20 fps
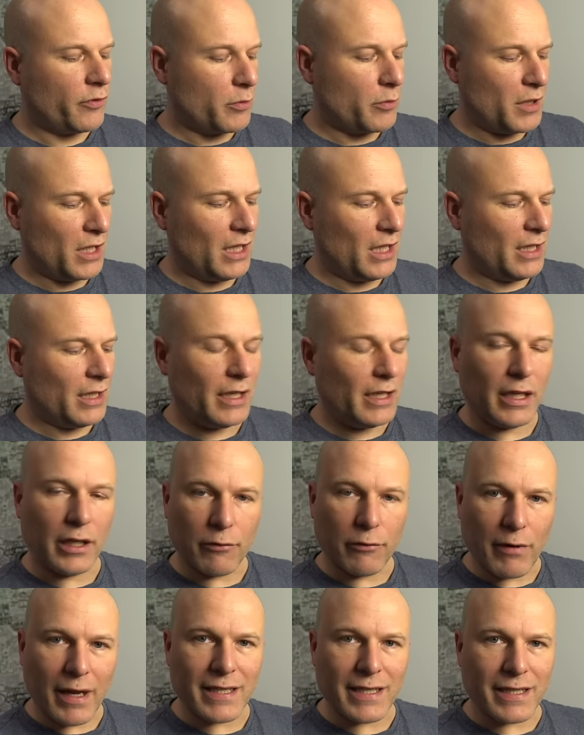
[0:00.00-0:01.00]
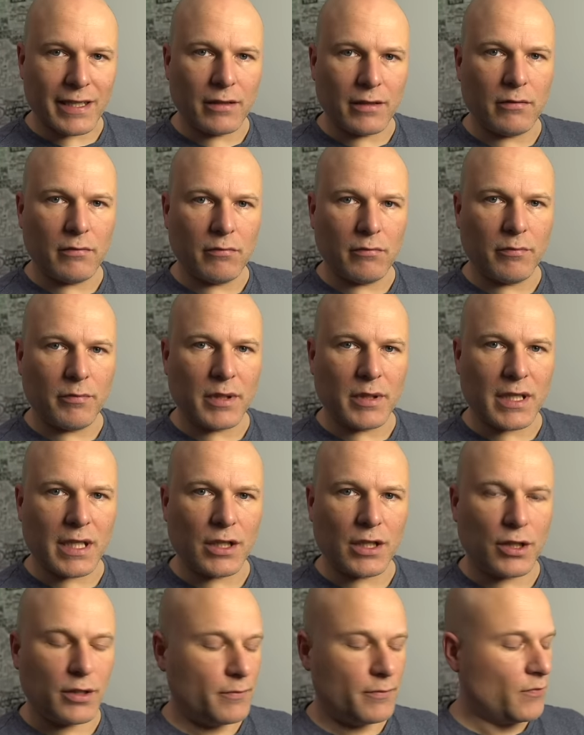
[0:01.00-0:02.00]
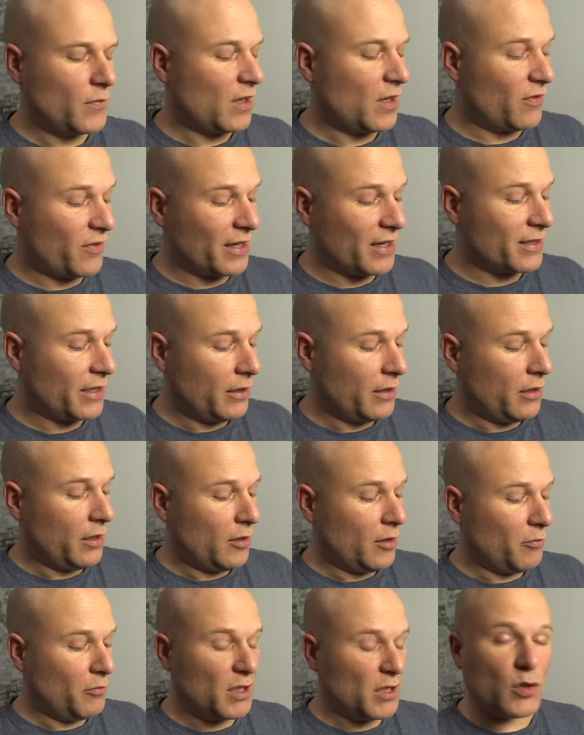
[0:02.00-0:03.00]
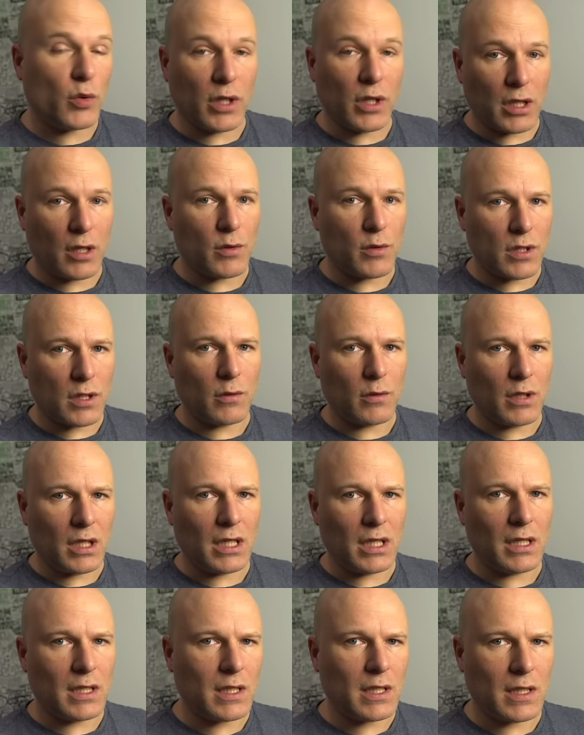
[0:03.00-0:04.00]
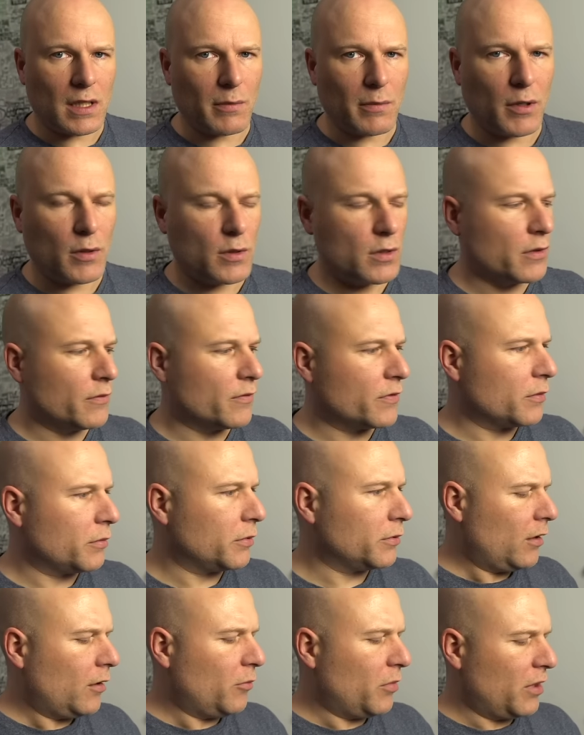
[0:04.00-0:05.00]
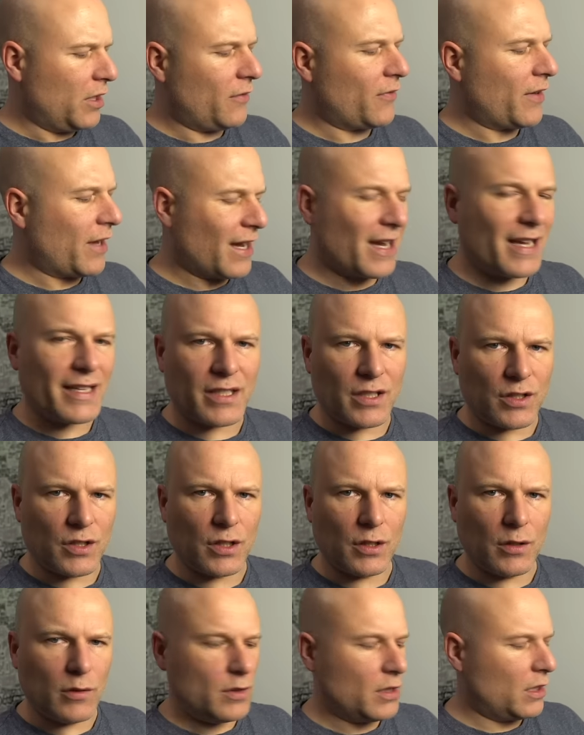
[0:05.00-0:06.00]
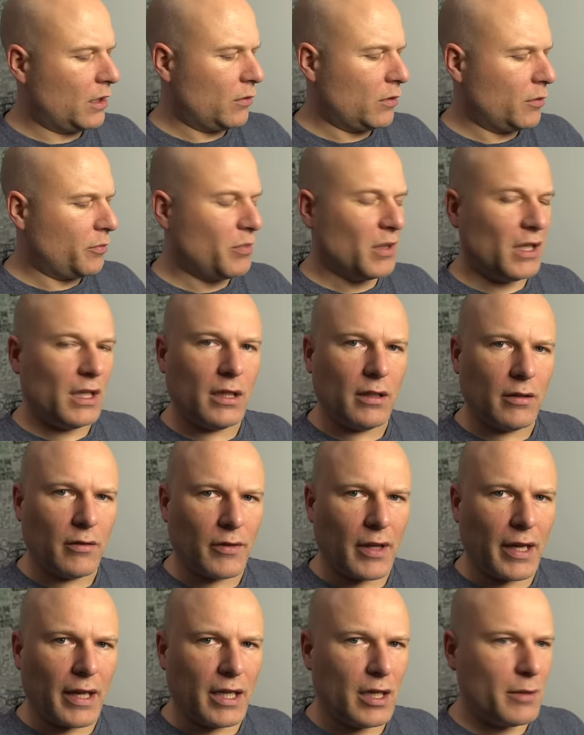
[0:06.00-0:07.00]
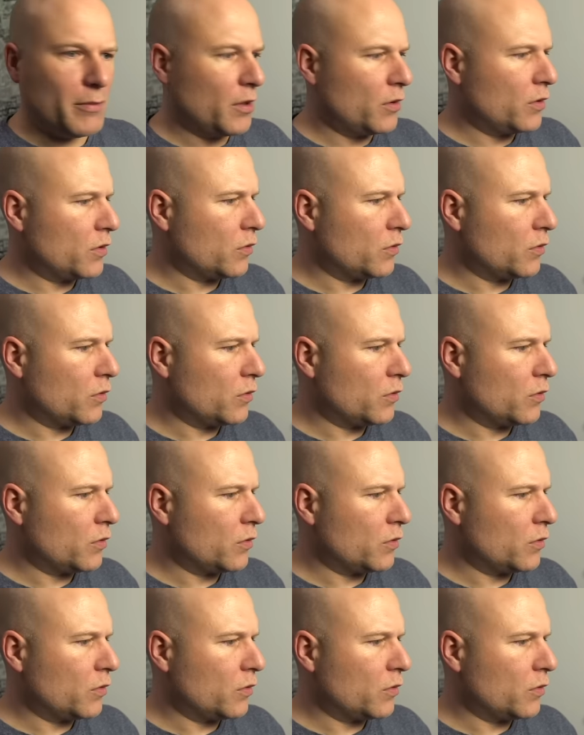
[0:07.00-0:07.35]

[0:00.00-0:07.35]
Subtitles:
me in a resting position. In fact, between those two keys is the most comfortable. But if I had to choose, it would be that innermost